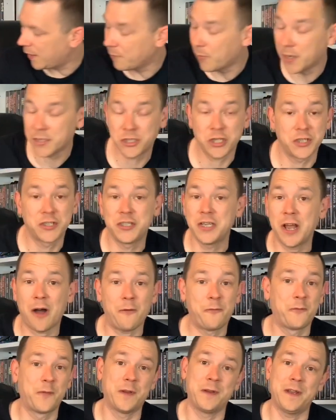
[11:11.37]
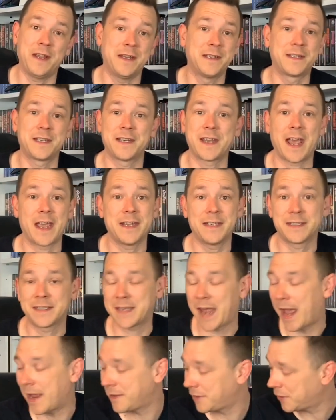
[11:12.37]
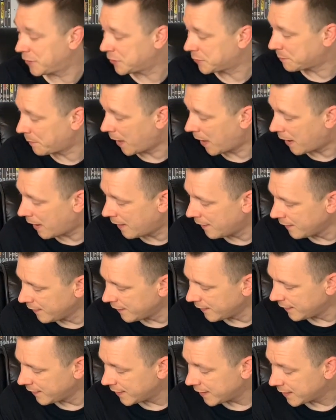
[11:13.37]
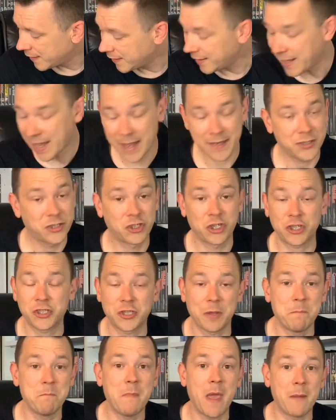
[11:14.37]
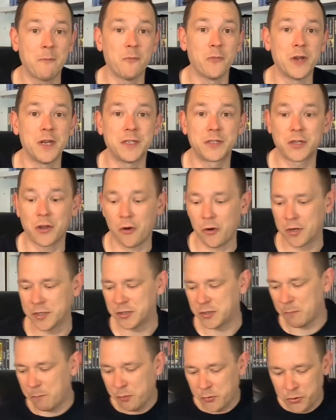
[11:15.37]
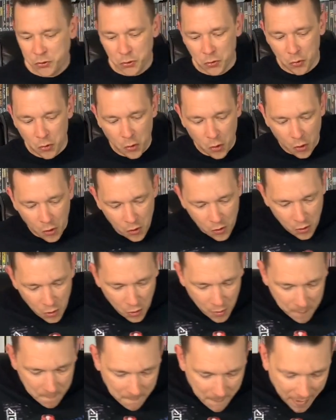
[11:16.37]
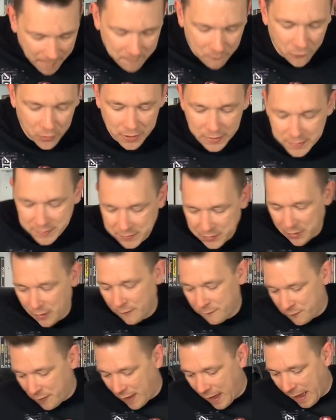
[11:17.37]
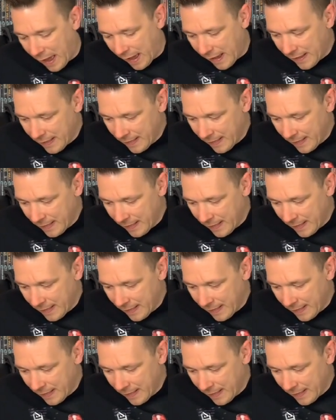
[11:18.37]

which is nothing in today's standards. But yeah, it's just the memories, guys. The pure memories of that.